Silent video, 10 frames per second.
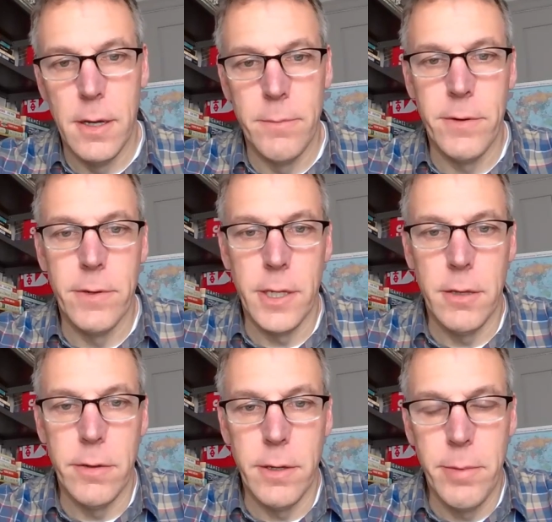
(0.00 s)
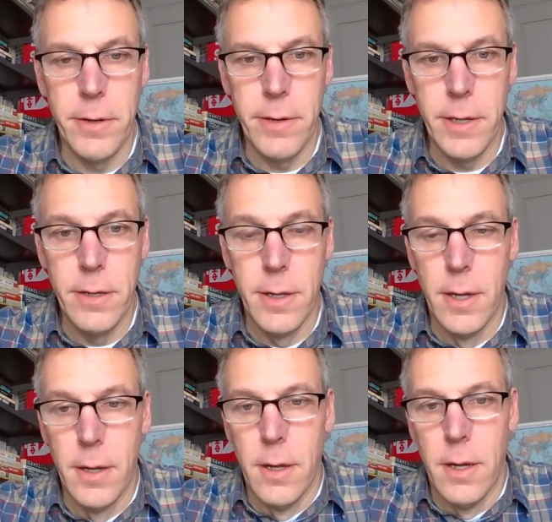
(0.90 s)
during the colonial period.
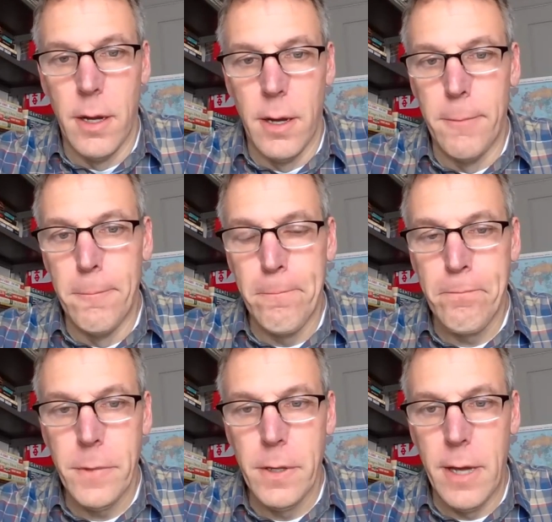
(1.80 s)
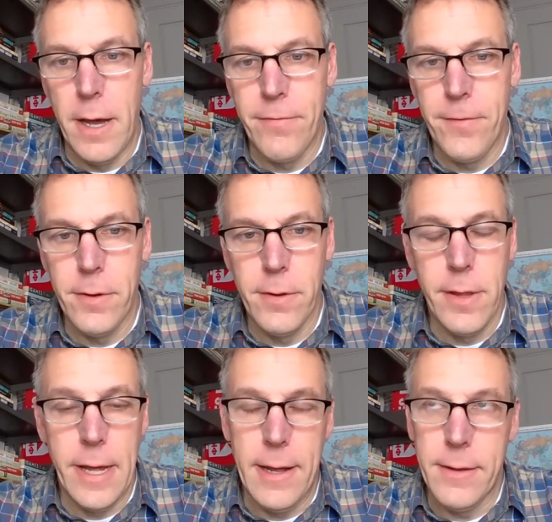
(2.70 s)
After
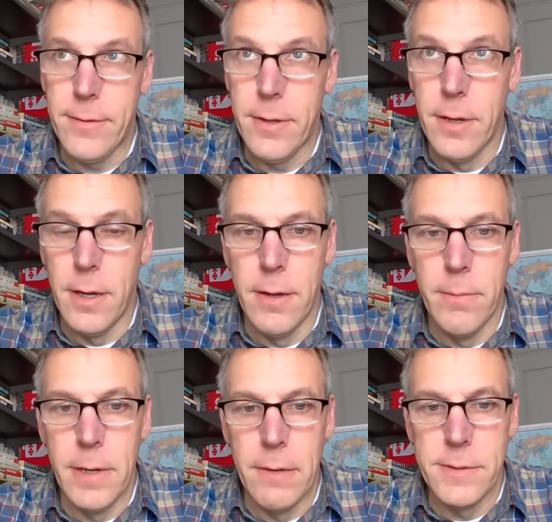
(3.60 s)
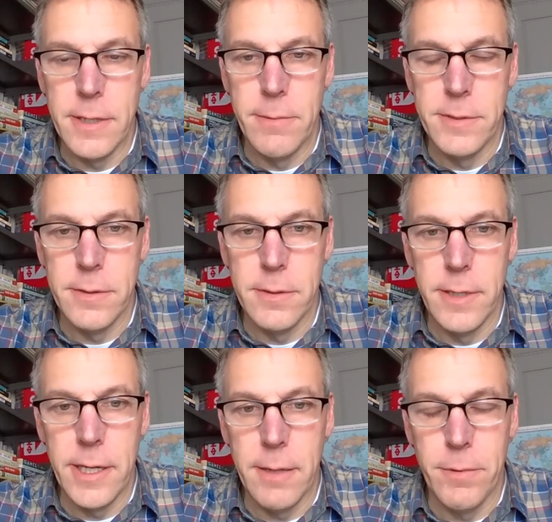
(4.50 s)
that, I was able to
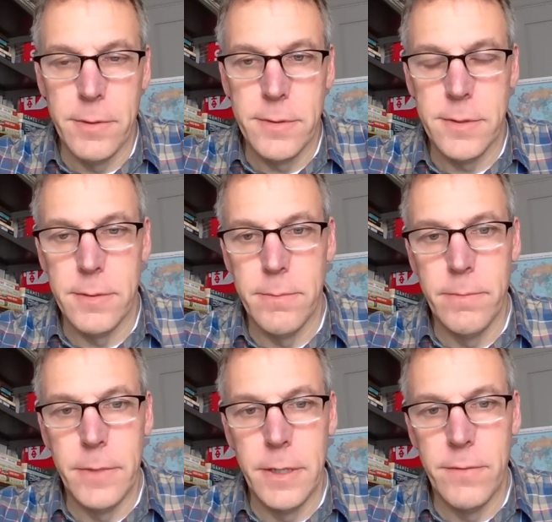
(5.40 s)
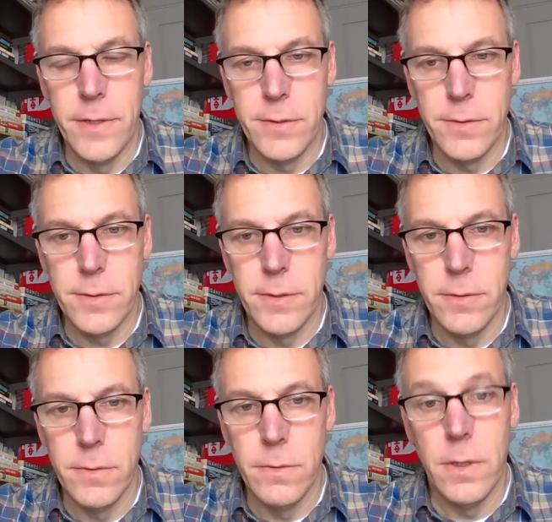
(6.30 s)
link up with some individuals
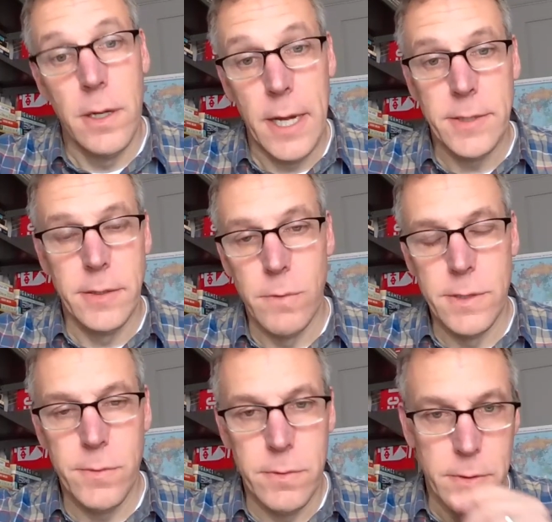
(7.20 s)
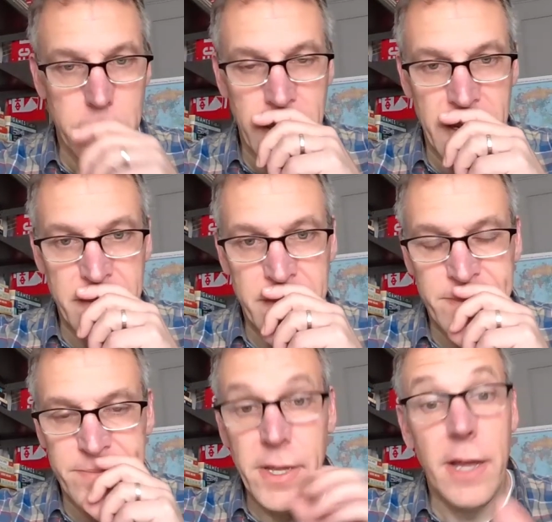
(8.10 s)
who actually once,
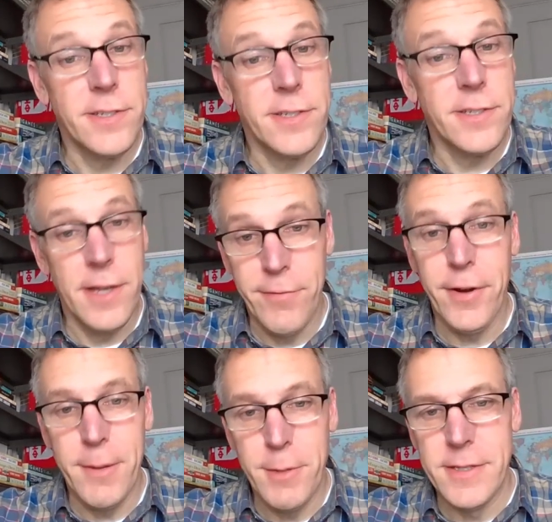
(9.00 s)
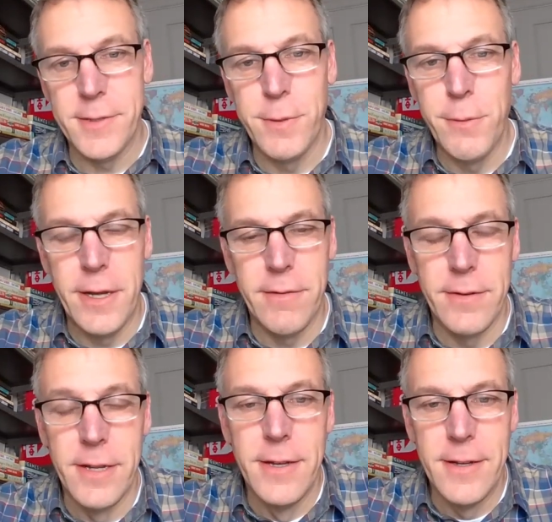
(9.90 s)
actually, I forgot about this. We went out
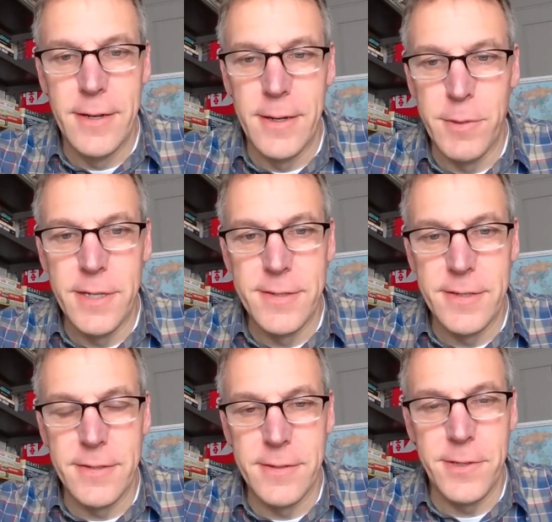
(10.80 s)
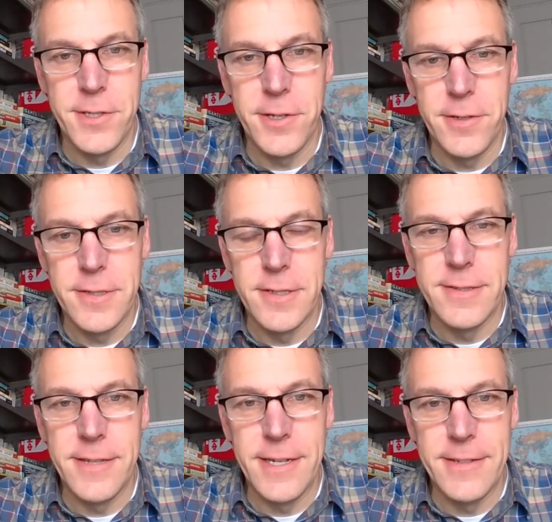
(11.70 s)
with the assistance of the church and
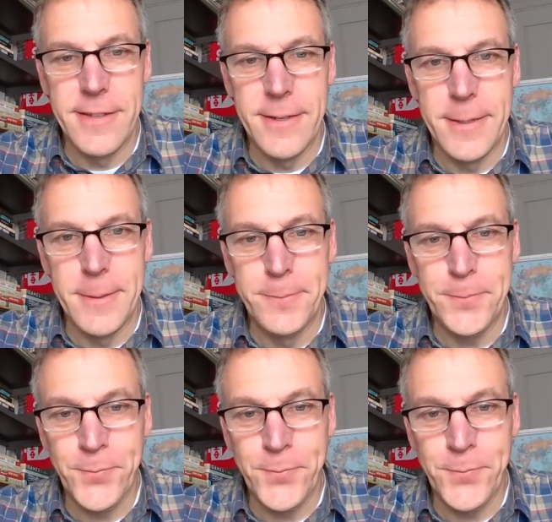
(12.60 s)
stayed at the